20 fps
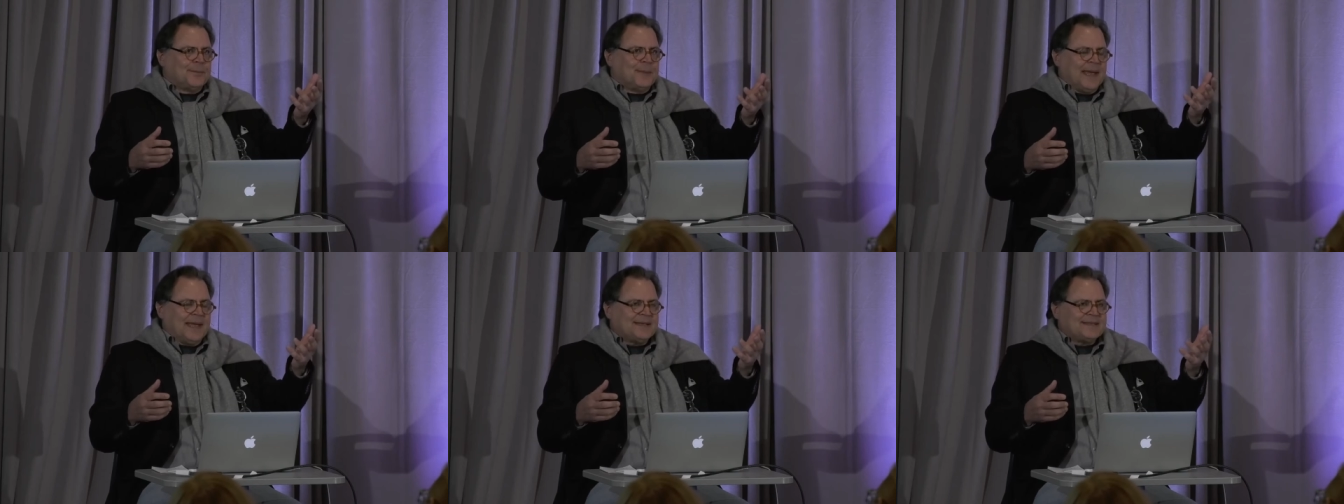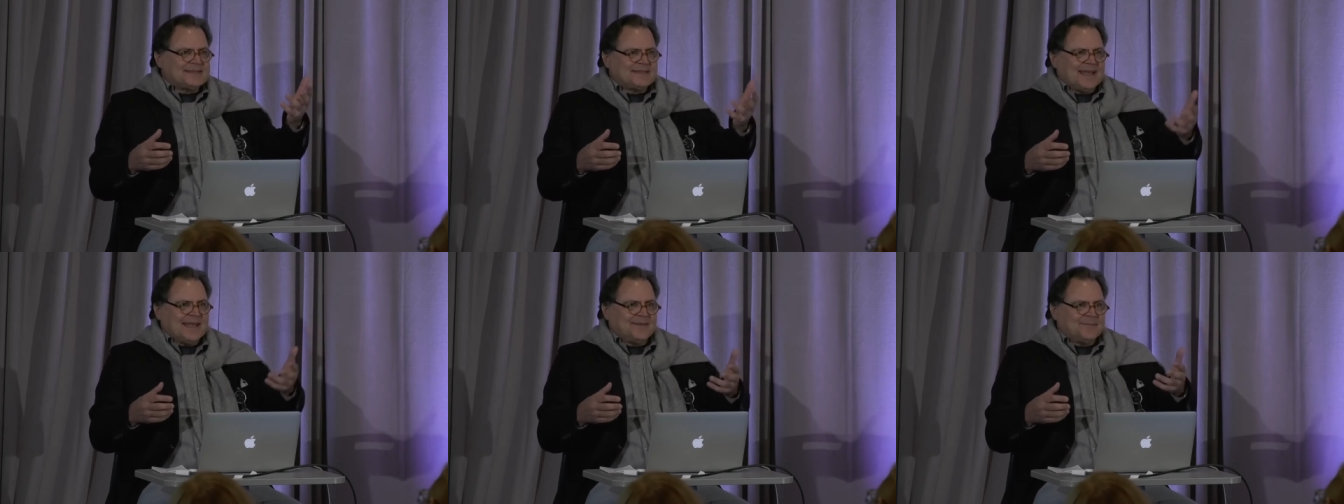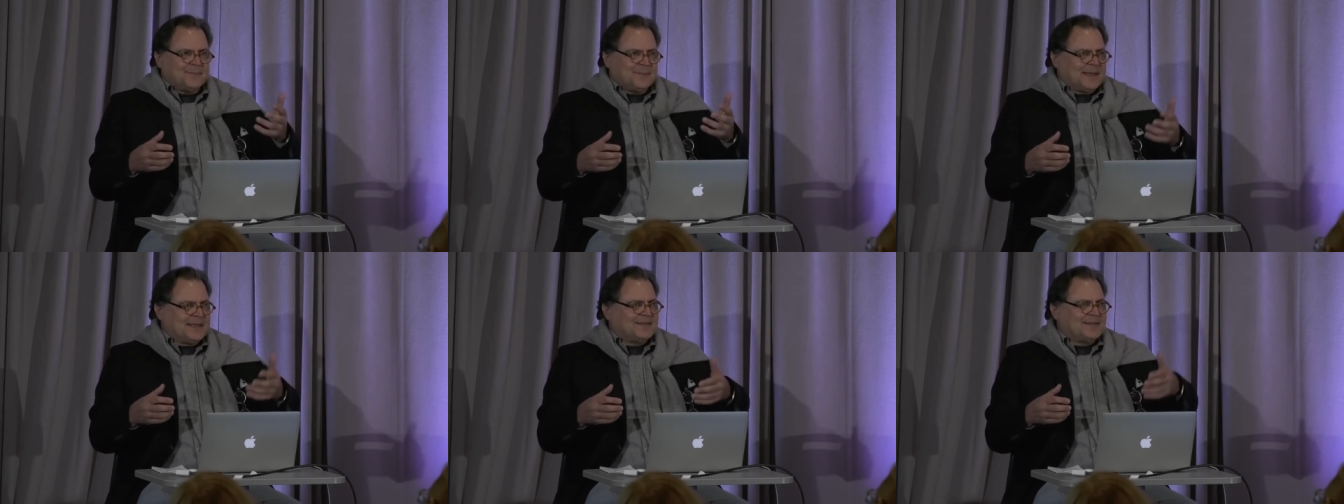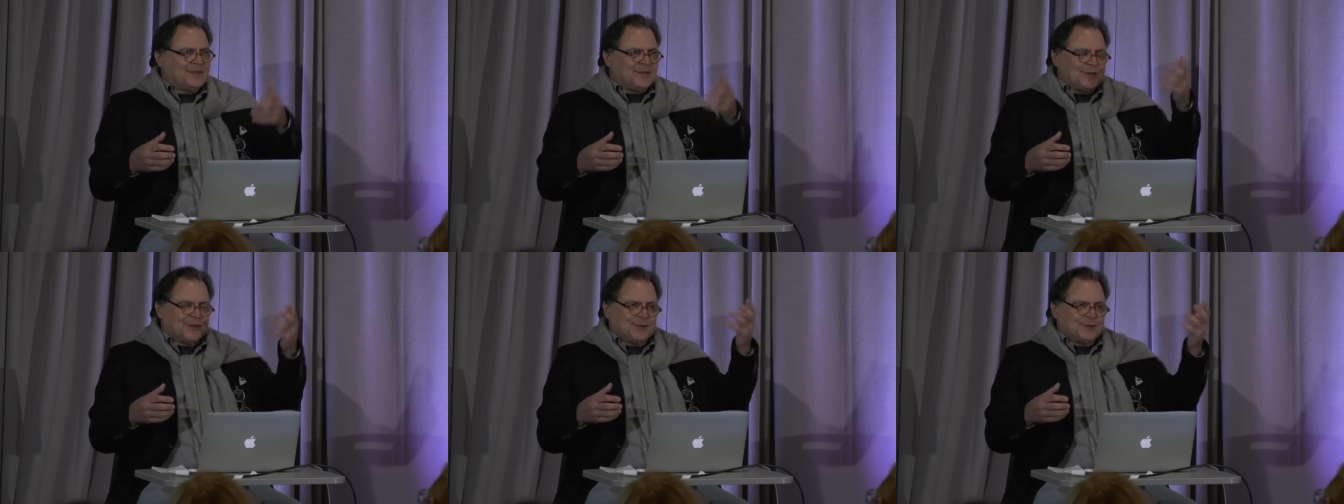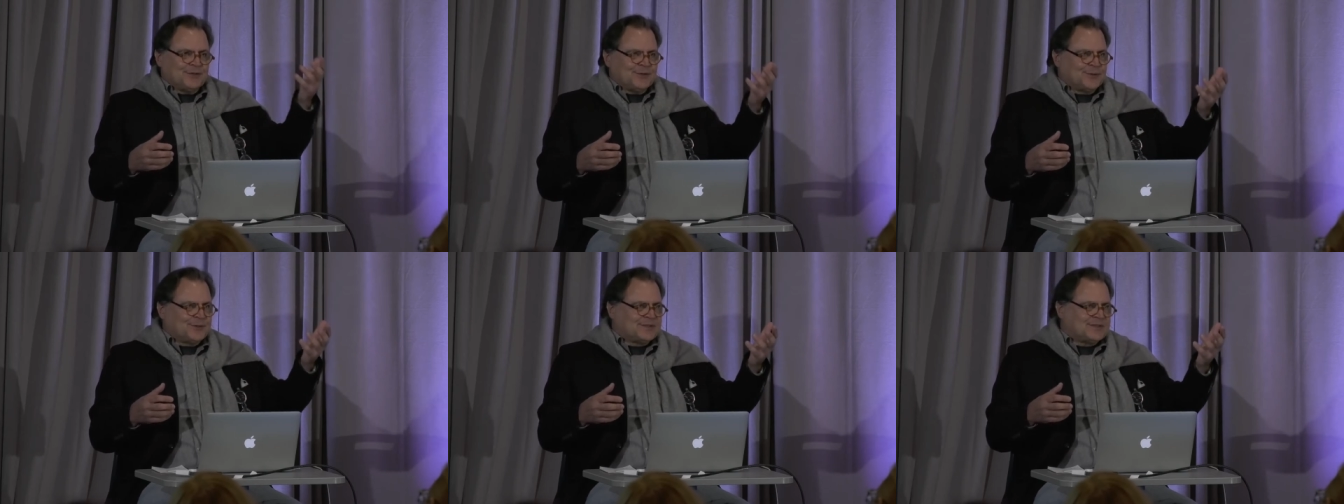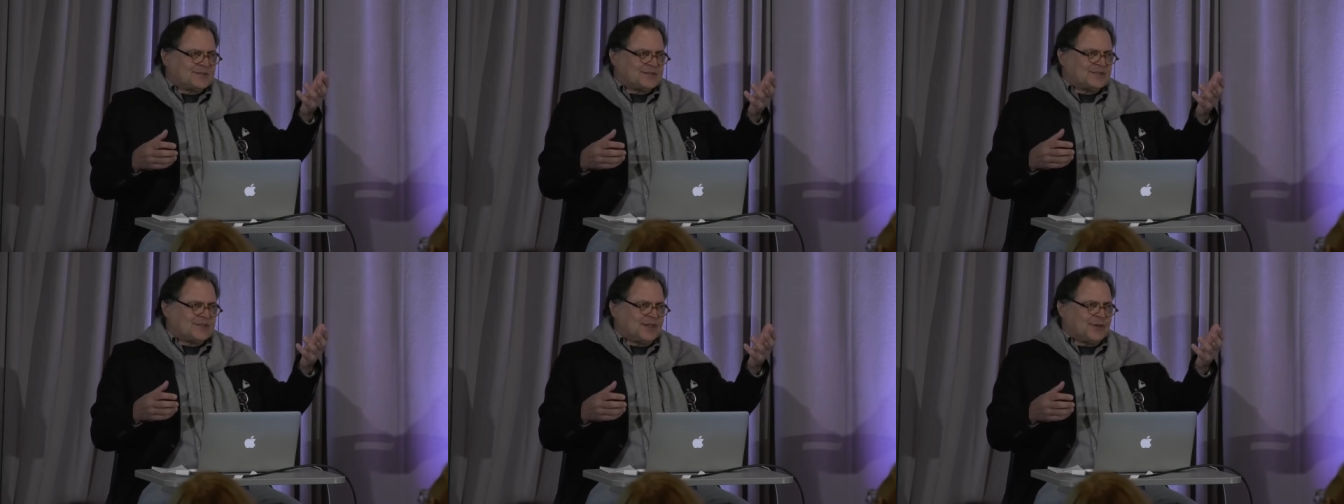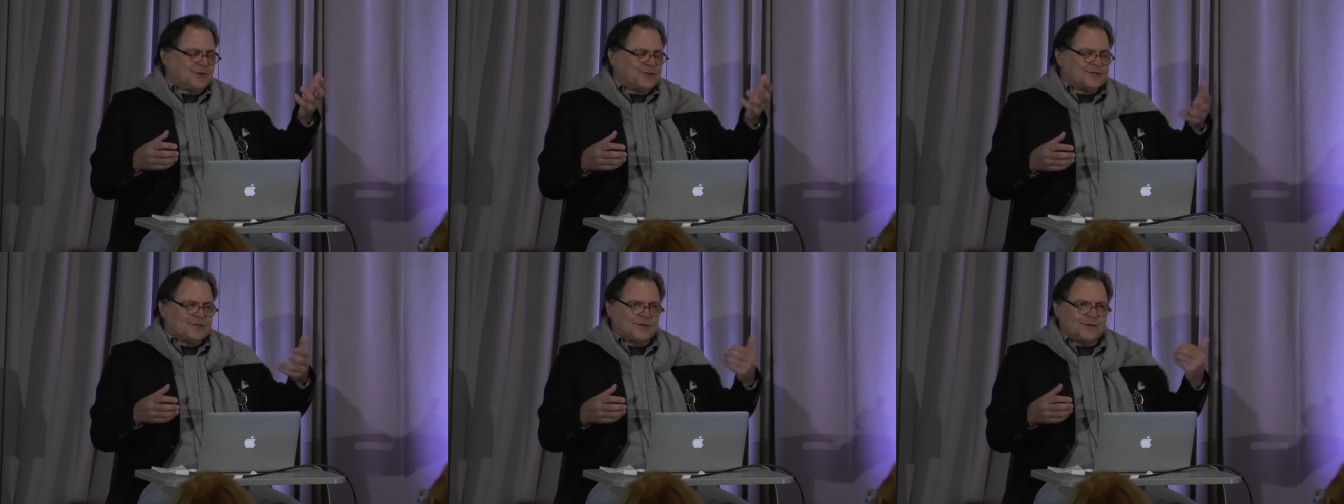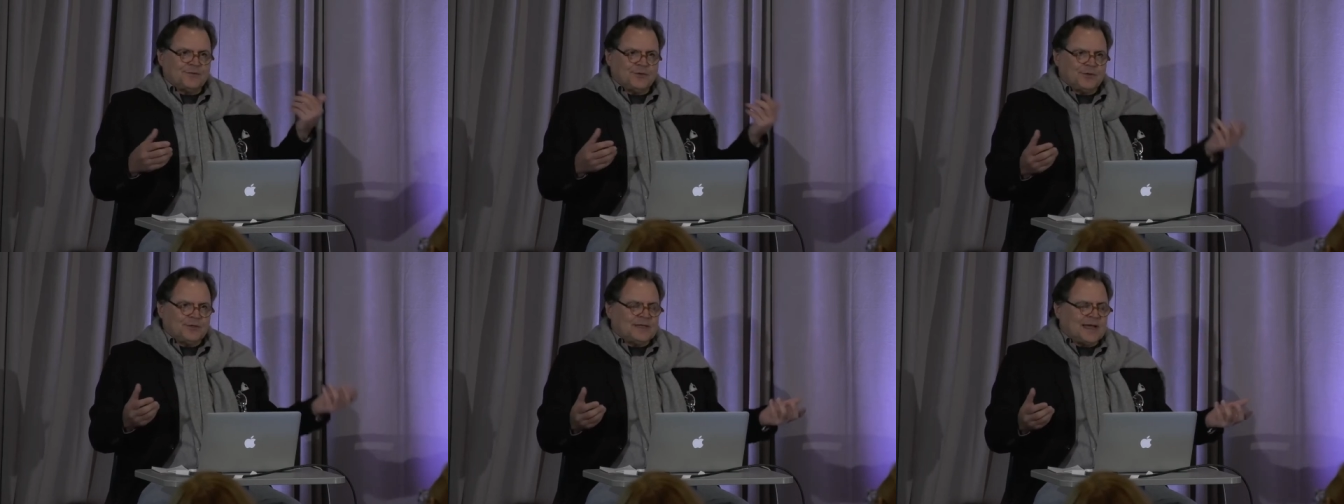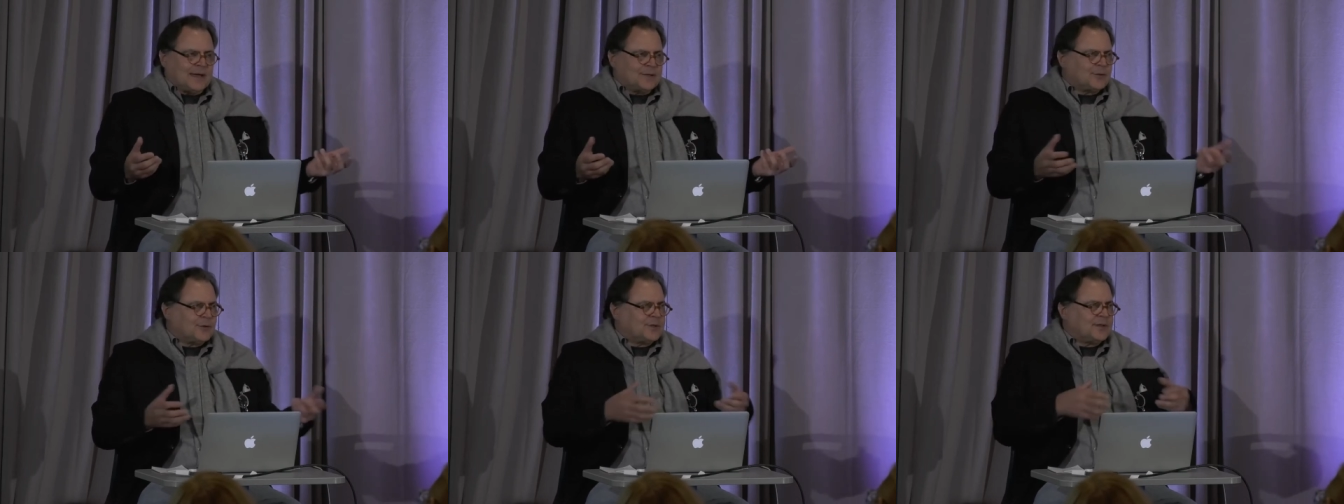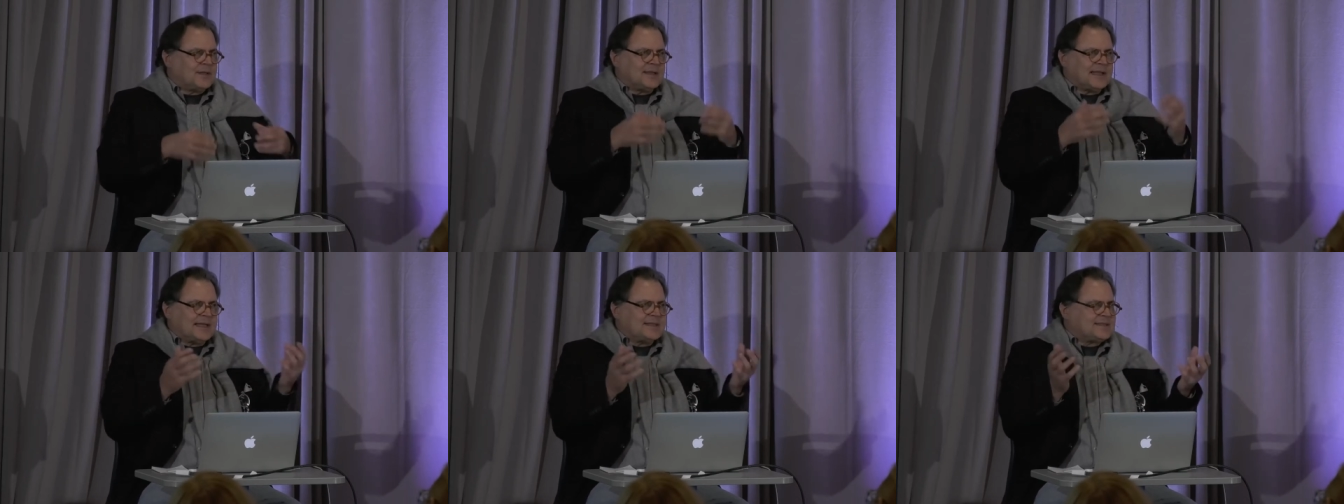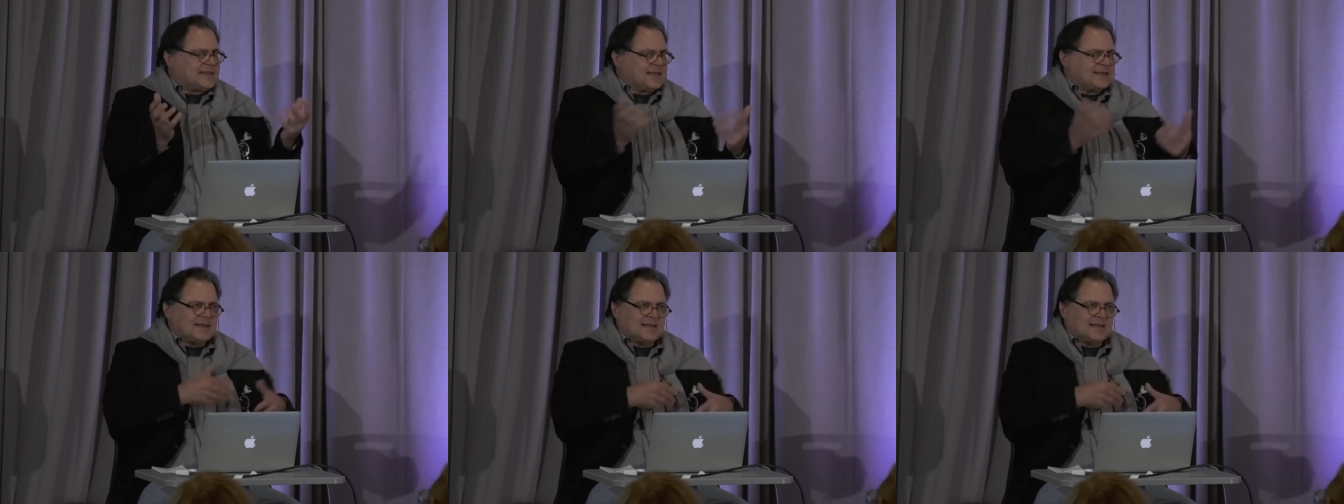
bank statement, you know, to a secure server, you download it, and that's it,